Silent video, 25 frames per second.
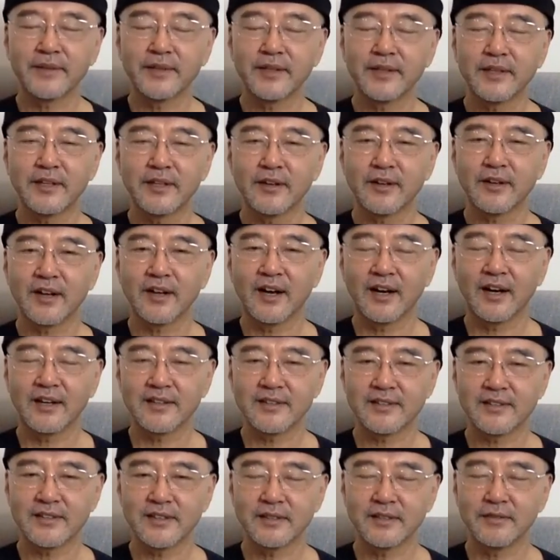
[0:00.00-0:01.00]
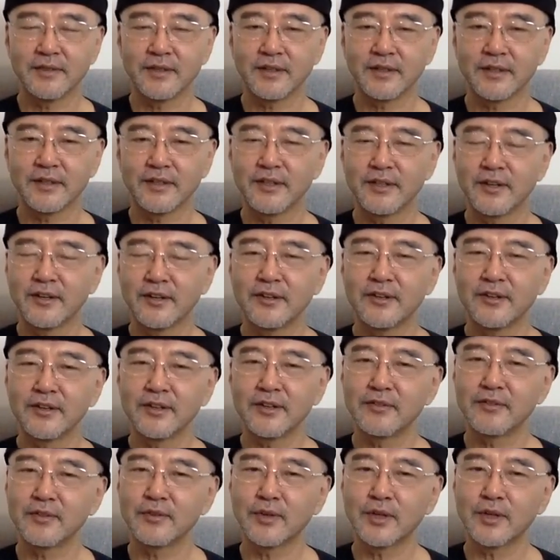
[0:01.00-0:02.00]
You know, God is giving. You know,
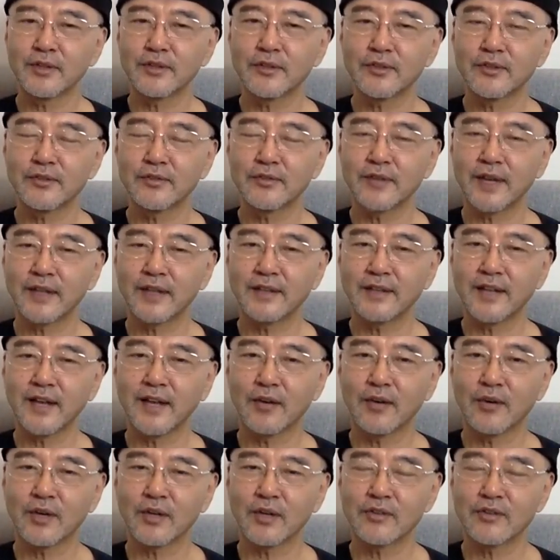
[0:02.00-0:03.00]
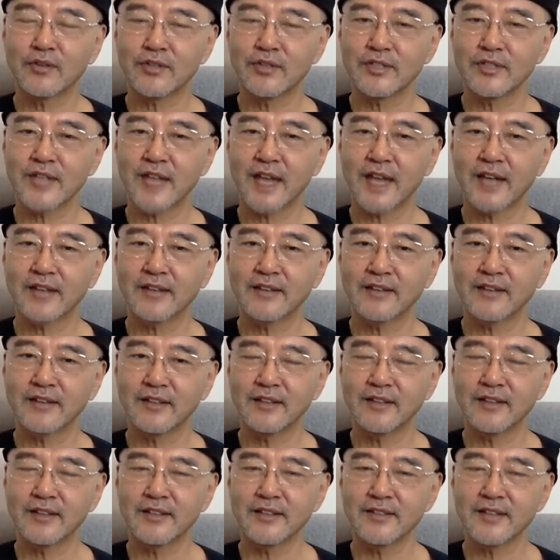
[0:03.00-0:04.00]
if you want to find out what Christianity
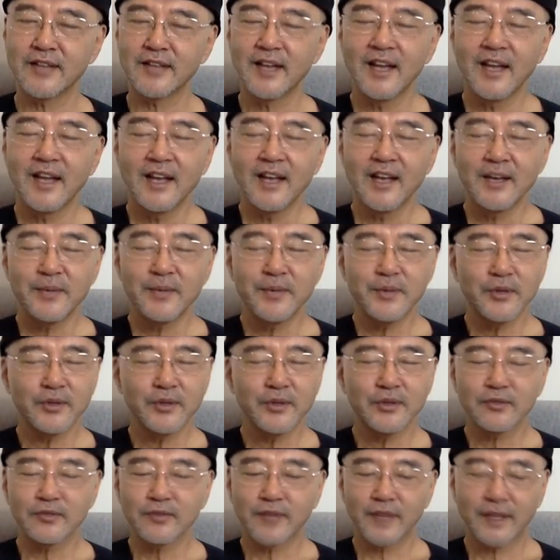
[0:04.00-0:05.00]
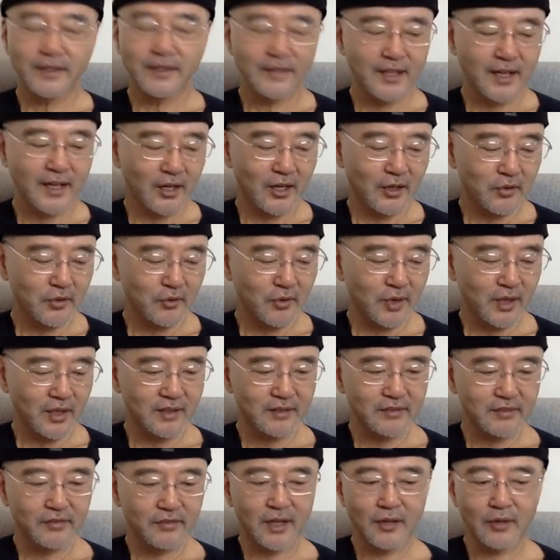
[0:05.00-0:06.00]
is, if you want to find out
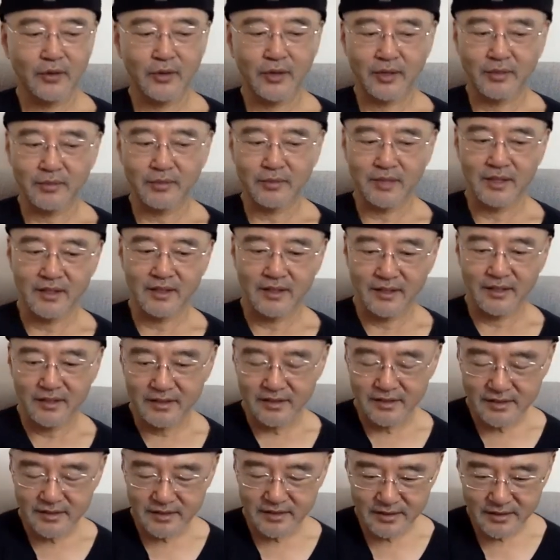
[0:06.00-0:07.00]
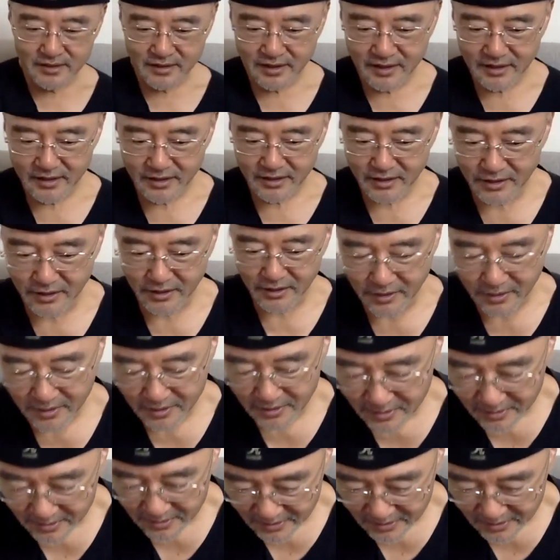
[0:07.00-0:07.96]
what following me is, here,